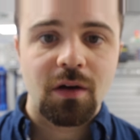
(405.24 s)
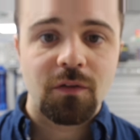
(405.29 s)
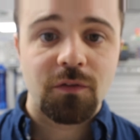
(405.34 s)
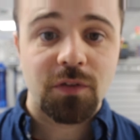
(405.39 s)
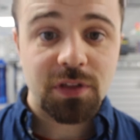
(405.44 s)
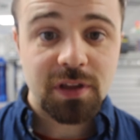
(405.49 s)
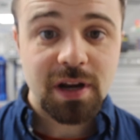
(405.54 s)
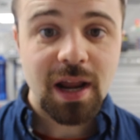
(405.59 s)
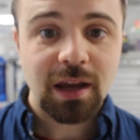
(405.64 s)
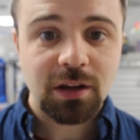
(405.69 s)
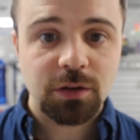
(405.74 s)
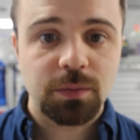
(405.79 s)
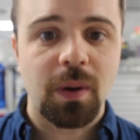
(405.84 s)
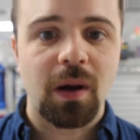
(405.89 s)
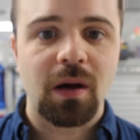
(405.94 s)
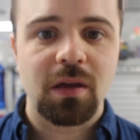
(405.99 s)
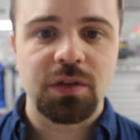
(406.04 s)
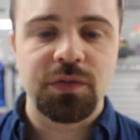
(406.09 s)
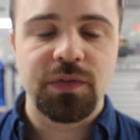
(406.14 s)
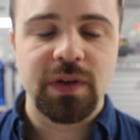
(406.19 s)
For the next
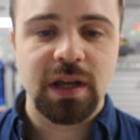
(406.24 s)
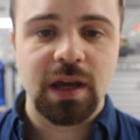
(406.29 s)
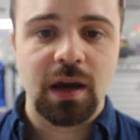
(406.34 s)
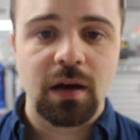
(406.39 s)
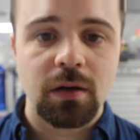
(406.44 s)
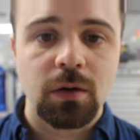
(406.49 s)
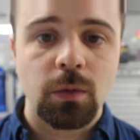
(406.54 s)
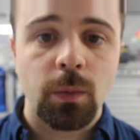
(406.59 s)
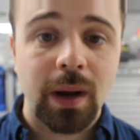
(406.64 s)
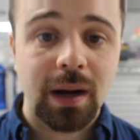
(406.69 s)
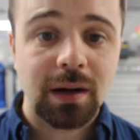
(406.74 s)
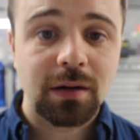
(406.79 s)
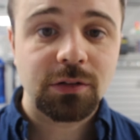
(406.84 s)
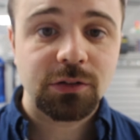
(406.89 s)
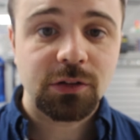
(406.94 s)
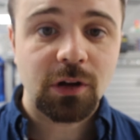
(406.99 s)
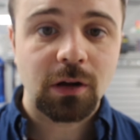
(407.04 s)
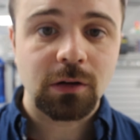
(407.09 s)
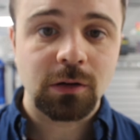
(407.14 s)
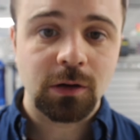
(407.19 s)
part of the video, we're going to
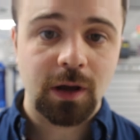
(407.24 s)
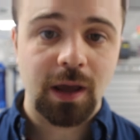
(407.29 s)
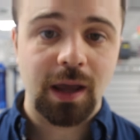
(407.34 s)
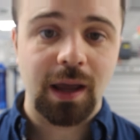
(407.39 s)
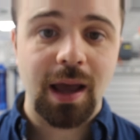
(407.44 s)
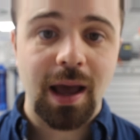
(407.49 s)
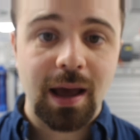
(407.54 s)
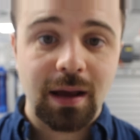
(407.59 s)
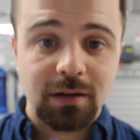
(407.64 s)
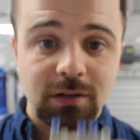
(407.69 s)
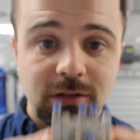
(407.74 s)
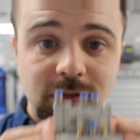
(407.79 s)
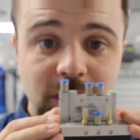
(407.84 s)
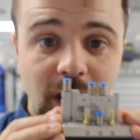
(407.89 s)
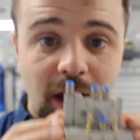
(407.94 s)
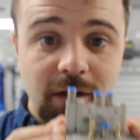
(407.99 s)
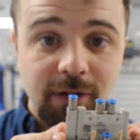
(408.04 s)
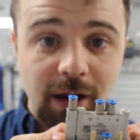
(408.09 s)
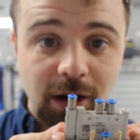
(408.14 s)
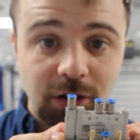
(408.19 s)
start looking at
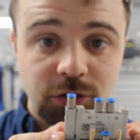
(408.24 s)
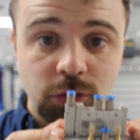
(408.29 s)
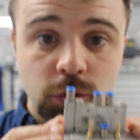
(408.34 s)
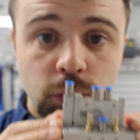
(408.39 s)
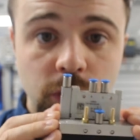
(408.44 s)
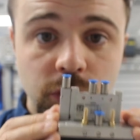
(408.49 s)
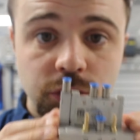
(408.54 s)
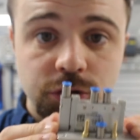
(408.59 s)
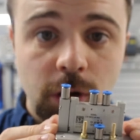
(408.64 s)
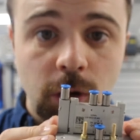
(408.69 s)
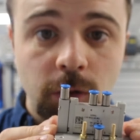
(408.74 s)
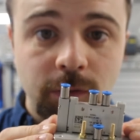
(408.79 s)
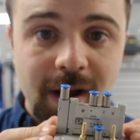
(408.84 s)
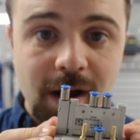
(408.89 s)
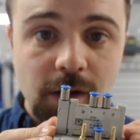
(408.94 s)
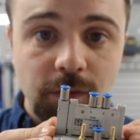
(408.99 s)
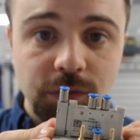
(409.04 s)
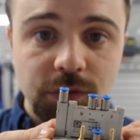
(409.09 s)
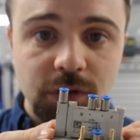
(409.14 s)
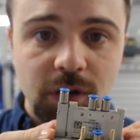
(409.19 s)
directional control
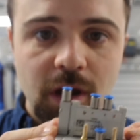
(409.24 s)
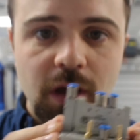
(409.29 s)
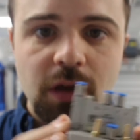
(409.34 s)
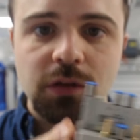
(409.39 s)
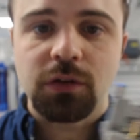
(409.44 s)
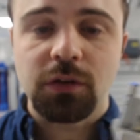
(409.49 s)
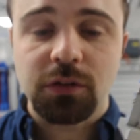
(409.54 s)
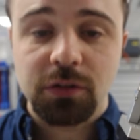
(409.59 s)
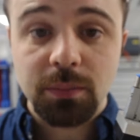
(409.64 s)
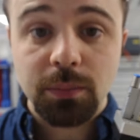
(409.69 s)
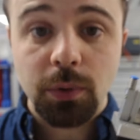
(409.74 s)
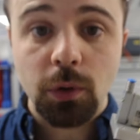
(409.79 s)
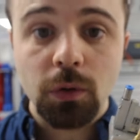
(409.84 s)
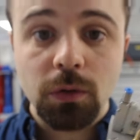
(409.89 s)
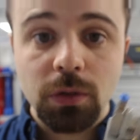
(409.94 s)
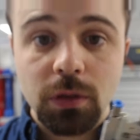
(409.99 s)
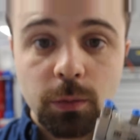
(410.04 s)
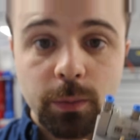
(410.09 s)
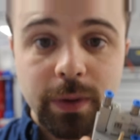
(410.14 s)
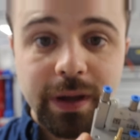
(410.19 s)
valves. So it's
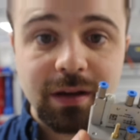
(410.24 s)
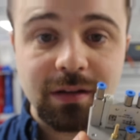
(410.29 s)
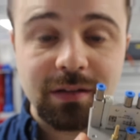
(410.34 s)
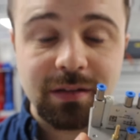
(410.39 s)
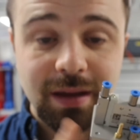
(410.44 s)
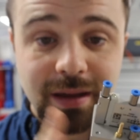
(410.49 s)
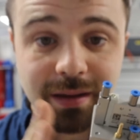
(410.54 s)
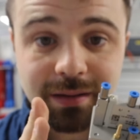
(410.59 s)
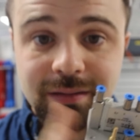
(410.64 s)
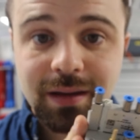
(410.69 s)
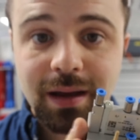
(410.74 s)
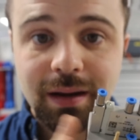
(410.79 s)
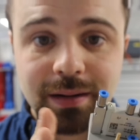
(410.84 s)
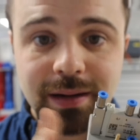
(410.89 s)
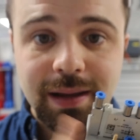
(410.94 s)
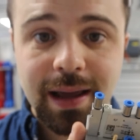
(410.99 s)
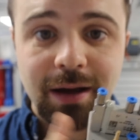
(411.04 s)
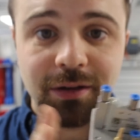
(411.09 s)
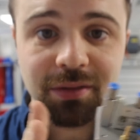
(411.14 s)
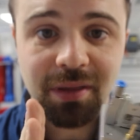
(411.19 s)
important that we can see
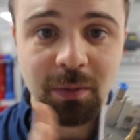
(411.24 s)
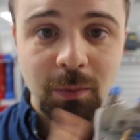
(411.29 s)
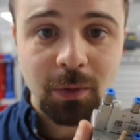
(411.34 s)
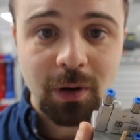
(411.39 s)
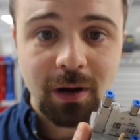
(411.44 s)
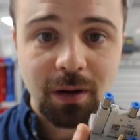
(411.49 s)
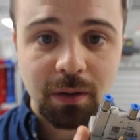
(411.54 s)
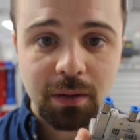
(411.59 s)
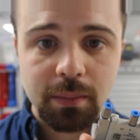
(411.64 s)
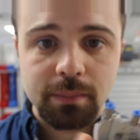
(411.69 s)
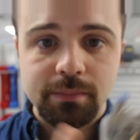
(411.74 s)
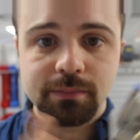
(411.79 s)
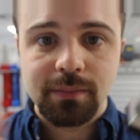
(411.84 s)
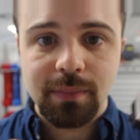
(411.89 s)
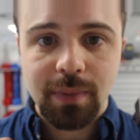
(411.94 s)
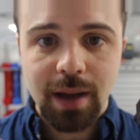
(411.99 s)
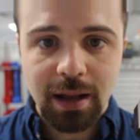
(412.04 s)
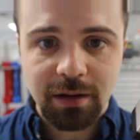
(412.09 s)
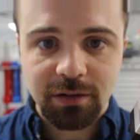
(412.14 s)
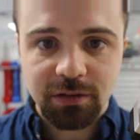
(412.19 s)
exactly how they work,
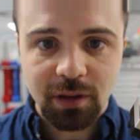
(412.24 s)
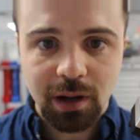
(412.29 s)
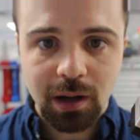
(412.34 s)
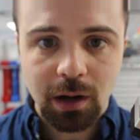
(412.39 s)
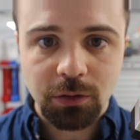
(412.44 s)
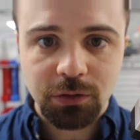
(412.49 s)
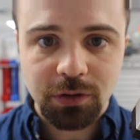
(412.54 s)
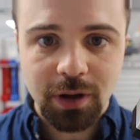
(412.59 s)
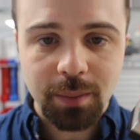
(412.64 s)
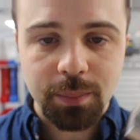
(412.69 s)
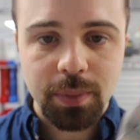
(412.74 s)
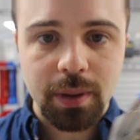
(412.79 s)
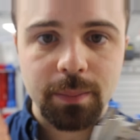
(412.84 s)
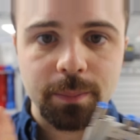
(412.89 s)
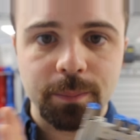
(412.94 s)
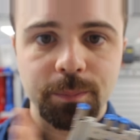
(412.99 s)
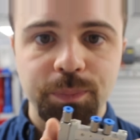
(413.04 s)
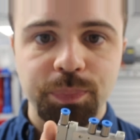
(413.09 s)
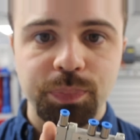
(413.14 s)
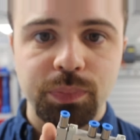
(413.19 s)
hence the close-up.
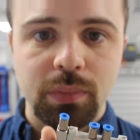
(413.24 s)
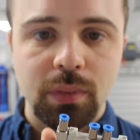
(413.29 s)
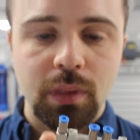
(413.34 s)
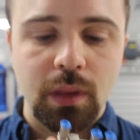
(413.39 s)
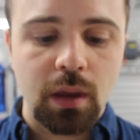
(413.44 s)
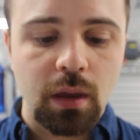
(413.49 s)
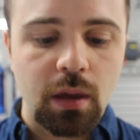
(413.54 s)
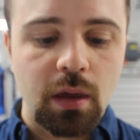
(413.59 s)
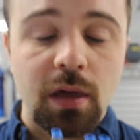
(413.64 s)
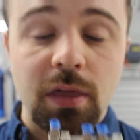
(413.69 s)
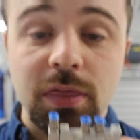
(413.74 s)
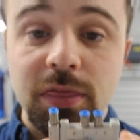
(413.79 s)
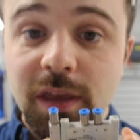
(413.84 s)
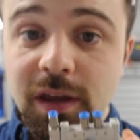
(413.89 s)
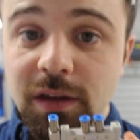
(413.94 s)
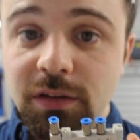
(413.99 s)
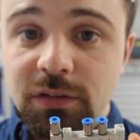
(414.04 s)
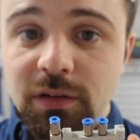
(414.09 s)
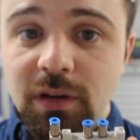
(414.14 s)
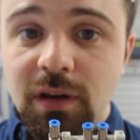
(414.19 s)

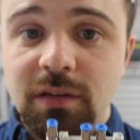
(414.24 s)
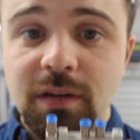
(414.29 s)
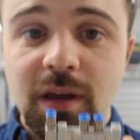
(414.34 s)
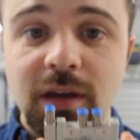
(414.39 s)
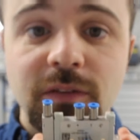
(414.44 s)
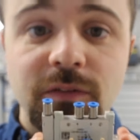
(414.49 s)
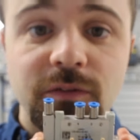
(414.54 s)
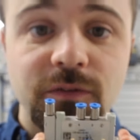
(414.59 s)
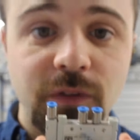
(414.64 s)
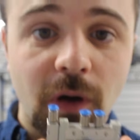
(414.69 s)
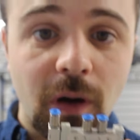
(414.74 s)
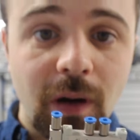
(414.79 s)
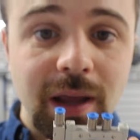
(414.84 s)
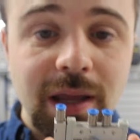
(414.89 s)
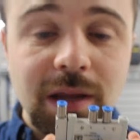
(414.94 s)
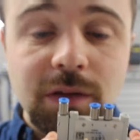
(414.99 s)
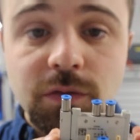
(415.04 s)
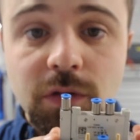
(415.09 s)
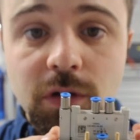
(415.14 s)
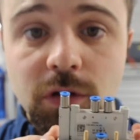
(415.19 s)
This is a
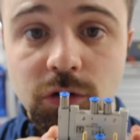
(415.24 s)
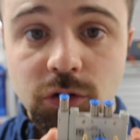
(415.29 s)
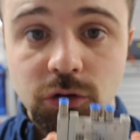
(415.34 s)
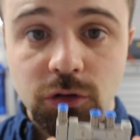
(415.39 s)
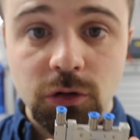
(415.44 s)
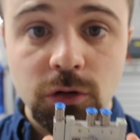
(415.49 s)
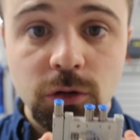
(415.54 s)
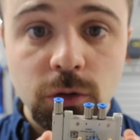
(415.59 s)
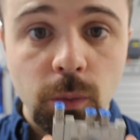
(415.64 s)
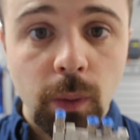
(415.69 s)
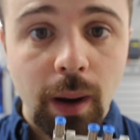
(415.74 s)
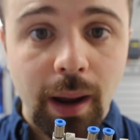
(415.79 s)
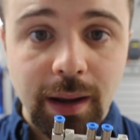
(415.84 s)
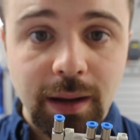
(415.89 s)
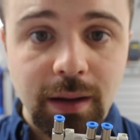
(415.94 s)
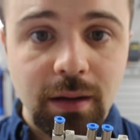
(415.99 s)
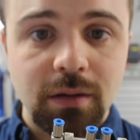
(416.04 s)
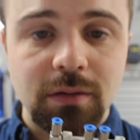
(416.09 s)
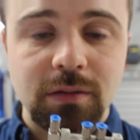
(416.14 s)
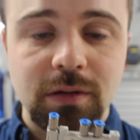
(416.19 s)
5
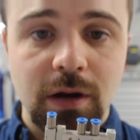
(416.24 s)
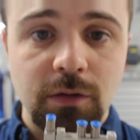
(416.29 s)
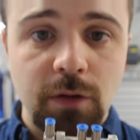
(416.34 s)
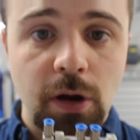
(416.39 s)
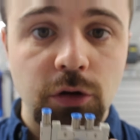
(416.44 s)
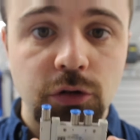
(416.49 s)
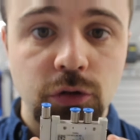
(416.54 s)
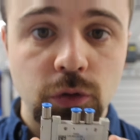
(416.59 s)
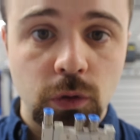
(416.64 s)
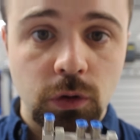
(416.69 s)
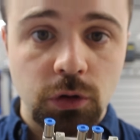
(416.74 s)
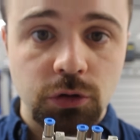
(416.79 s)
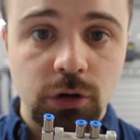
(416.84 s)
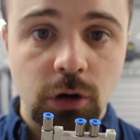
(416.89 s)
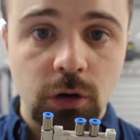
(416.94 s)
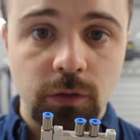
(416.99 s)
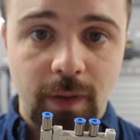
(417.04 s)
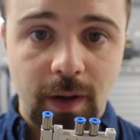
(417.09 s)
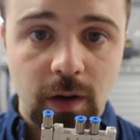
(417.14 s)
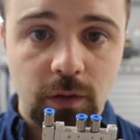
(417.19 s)
two-way directional
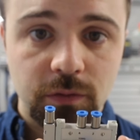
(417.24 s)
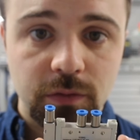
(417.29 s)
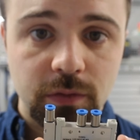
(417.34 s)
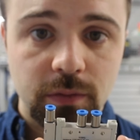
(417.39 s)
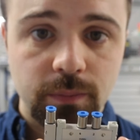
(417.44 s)
control valve.